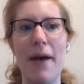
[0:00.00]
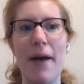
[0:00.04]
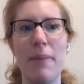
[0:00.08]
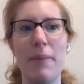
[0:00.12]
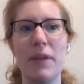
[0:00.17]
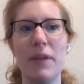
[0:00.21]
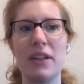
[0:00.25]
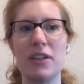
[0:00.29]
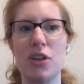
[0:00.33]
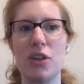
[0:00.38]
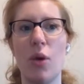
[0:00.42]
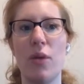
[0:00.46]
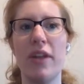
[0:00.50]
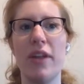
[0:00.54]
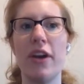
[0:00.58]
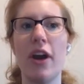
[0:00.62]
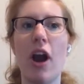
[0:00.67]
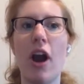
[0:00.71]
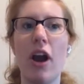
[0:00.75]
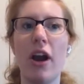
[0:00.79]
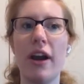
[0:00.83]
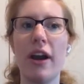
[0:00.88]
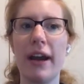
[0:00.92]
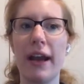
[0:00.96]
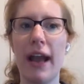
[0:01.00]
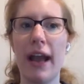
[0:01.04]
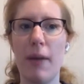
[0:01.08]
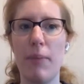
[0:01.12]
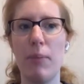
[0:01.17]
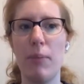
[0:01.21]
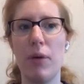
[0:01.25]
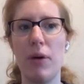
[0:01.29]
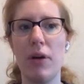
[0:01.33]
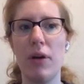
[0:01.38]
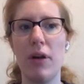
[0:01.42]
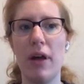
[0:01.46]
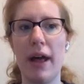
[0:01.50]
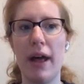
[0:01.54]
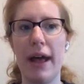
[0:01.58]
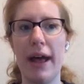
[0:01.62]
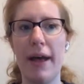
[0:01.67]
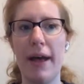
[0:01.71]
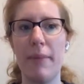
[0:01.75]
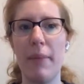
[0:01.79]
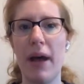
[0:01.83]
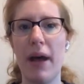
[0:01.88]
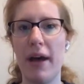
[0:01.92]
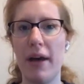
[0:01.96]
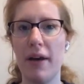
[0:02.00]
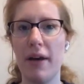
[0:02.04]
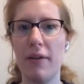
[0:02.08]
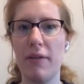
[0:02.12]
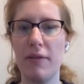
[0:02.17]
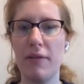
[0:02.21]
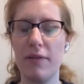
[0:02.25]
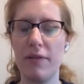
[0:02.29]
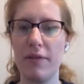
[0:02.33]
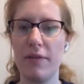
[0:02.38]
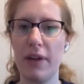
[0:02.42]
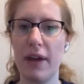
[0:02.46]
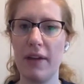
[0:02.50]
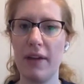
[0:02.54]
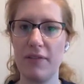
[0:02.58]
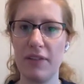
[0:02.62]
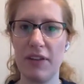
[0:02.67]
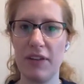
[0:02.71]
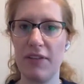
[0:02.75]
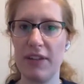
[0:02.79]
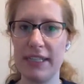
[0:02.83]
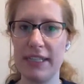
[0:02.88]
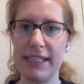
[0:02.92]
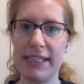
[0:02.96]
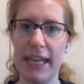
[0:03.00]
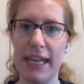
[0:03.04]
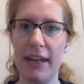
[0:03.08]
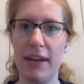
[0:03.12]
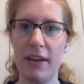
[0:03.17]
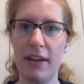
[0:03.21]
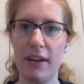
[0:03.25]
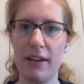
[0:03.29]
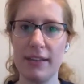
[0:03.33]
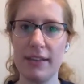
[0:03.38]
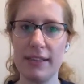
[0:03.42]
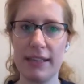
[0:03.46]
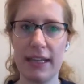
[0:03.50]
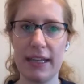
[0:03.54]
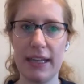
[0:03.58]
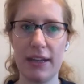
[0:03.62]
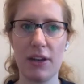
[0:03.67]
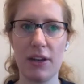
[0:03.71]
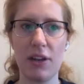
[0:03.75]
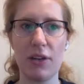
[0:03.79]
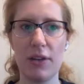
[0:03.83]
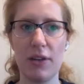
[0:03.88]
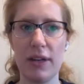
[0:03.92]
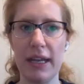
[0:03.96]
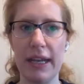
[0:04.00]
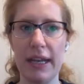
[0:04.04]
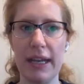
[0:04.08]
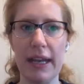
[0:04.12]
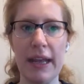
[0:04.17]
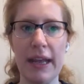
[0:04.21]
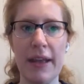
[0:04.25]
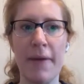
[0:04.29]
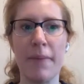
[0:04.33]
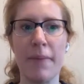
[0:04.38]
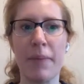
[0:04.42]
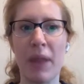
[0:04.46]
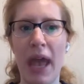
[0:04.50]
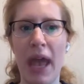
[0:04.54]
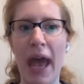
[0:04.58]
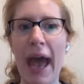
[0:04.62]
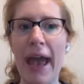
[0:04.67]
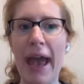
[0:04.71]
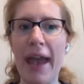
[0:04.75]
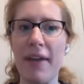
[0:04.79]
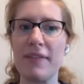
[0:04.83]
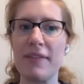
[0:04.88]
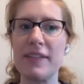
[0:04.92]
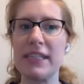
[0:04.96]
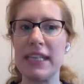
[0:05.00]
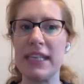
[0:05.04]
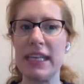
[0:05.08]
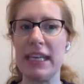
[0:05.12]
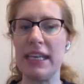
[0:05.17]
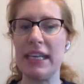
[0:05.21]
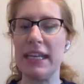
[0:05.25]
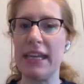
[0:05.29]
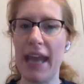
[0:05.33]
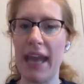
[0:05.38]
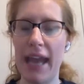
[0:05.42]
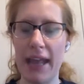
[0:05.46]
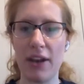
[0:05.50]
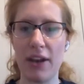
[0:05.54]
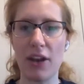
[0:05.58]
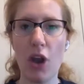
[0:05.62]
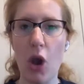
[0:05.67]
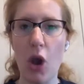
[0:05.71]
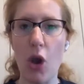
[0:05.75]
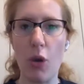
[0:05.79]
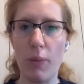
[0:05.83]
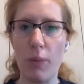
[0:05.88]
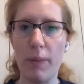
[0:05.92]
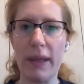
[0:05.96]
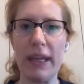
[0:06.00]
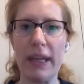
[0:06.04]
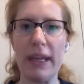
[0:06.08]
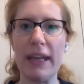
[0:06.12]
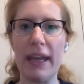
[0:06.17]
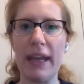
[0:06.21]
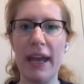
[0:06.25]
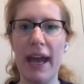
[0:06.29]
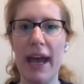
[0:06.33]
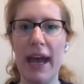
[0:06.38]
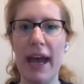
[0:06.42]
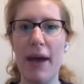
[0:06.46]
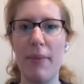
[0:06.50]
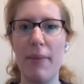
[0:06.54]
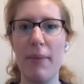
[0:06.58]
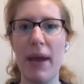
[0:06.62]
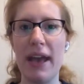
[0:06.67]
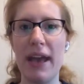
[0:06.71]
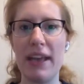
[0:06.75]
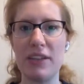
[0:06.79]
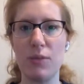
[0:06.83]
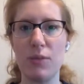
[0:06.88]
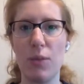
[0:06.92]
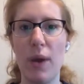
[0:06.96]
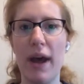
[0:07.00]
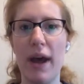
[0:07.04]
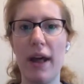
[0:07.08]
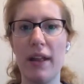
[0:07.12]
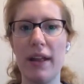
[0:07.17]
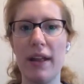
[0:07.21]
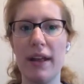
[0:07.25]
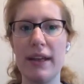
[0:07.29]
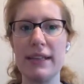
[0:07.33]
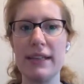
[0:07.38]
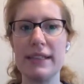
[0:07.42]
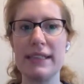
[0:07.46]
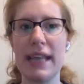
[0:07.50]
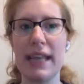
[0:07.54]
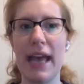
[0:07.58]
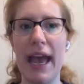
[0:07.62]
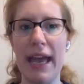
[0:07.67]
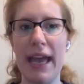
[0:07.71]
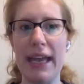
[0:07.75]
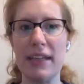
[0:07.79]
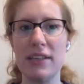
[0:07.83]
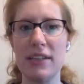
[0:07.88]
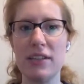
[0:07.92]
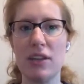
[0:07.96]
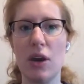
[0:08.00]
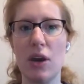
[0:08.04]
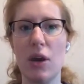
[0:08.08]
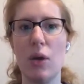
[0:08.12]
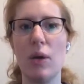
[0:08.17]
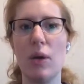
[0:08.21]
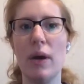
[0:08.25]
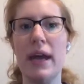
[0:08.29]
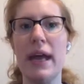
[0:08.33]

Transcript: So there are a couple of different standards, including IFC and COBE, as well as ISO